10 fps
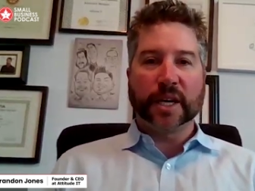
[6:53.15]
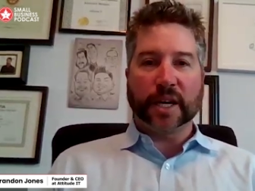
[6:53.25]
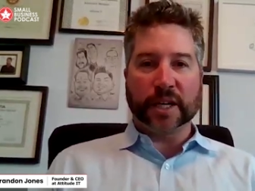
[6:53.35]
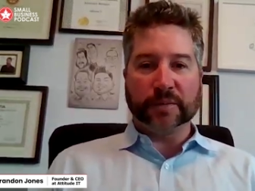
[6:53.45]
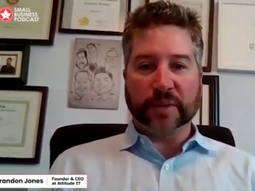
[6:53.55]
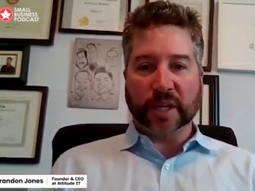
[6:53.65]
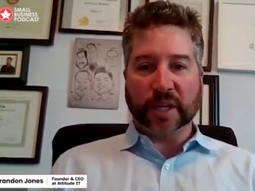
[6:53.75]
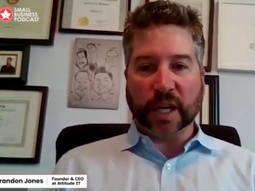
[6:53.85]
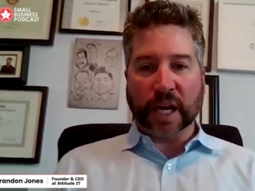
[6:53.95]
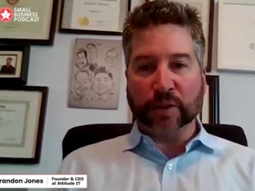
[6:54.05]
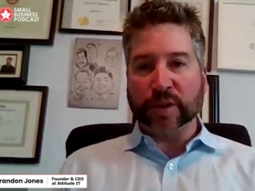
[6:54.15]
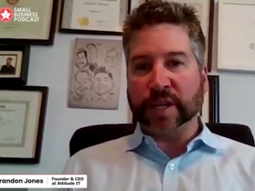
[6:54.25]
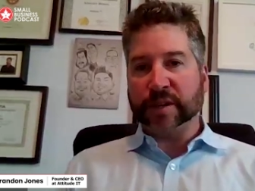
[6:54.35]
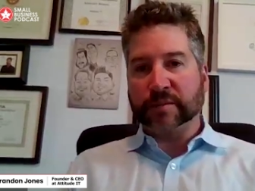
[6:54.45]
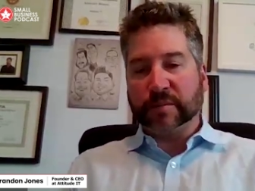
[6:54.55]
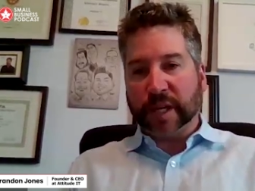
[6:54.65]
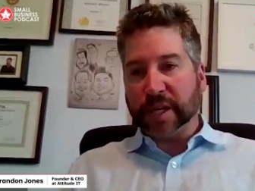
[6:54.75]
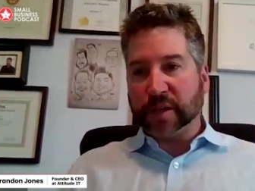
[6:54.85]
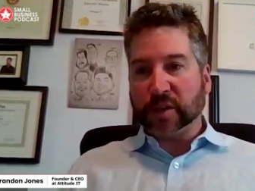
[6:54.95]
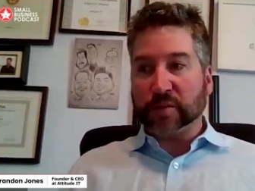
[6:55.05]
Um, other than
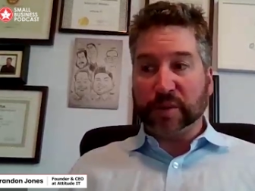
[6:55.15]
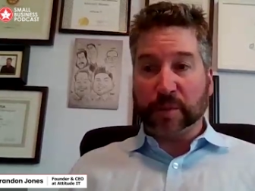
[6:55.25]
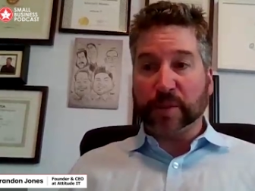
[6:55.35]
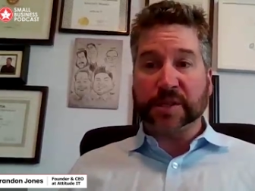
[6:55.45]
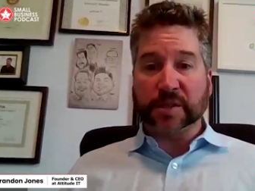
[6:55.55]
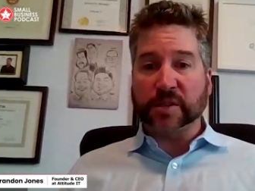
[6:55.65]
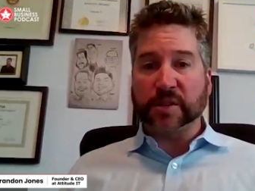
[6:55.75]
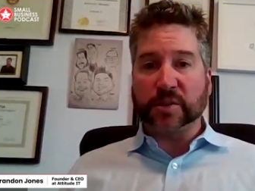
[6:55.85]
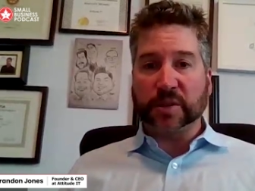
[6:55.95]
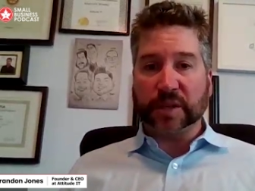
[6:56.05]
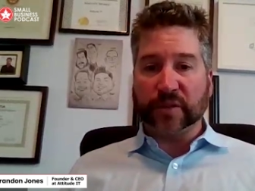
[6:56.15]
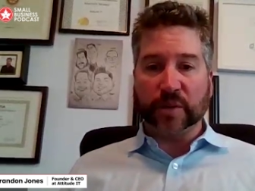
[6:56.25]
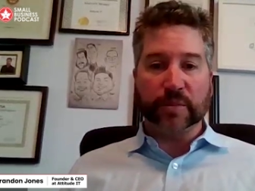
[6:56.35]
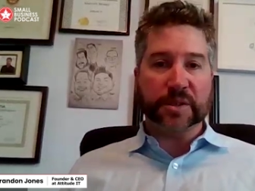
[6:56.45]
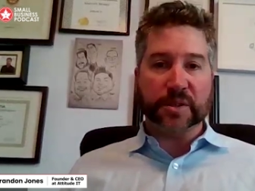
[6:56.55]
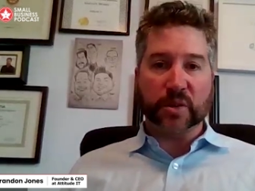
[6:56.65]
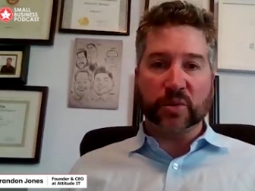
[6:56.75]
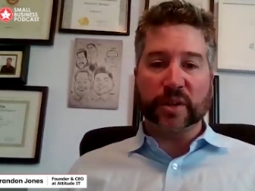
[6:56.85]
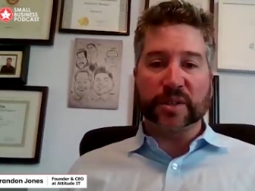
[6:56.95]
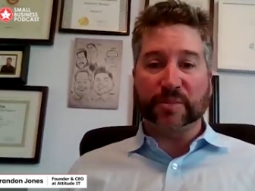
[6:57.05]
like, you know, your business is usually, if you're a business
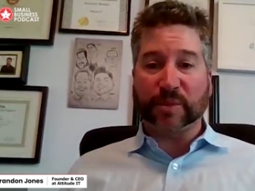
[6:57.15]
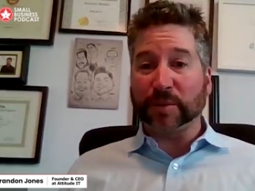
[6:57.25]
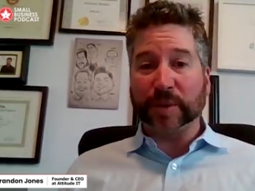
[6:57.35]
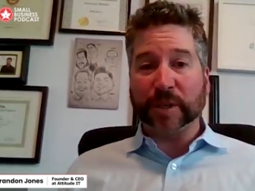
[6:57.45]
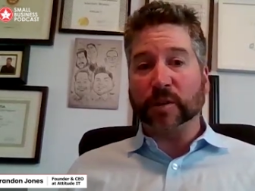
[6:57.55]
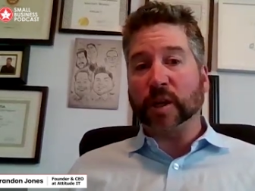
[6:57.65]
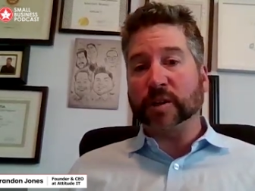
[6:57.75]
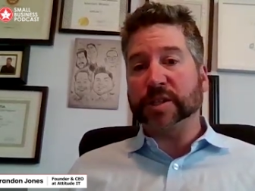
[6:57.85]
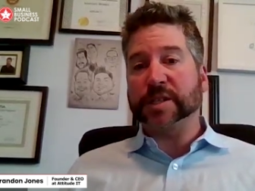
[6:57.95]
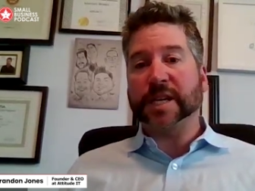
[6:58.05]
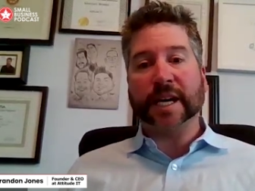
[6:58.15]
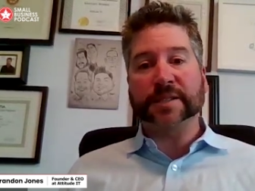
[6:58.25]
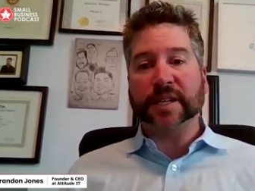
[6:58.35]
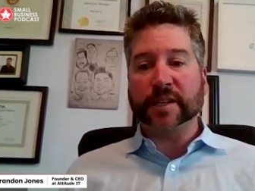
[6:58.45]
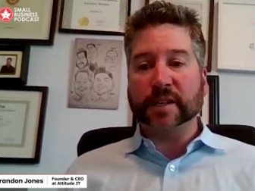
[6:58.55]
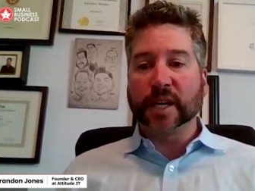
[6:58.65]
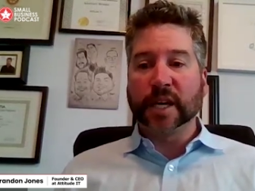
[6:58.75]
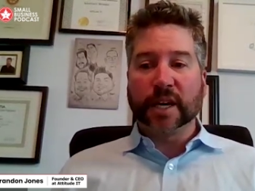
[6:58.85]
owner, it's probably your largest asset.